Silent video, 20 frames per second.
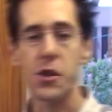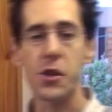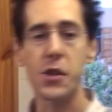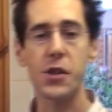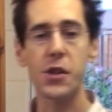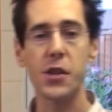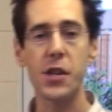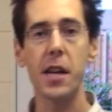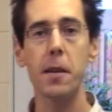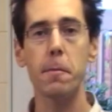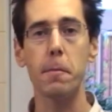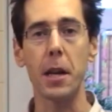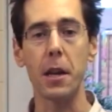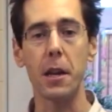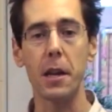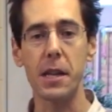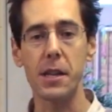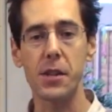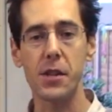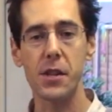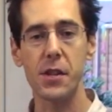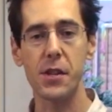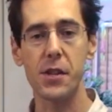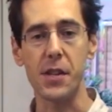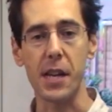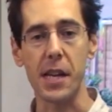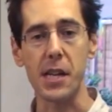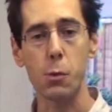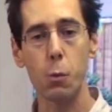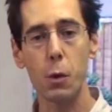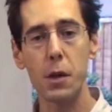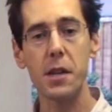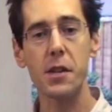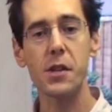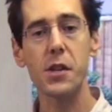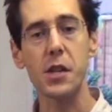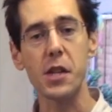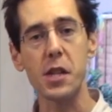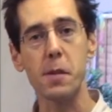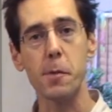just 10 millilitres, that's 1
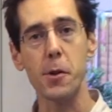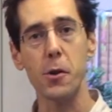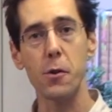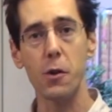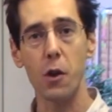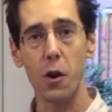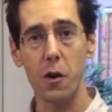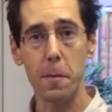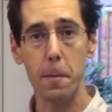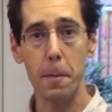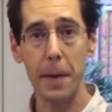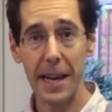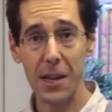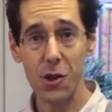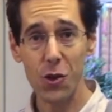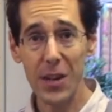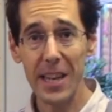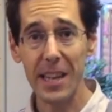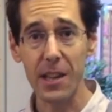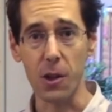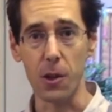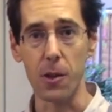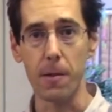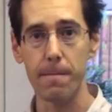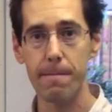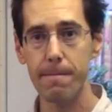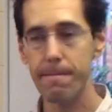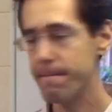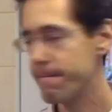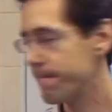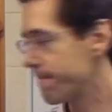dessert spoon of black treacle.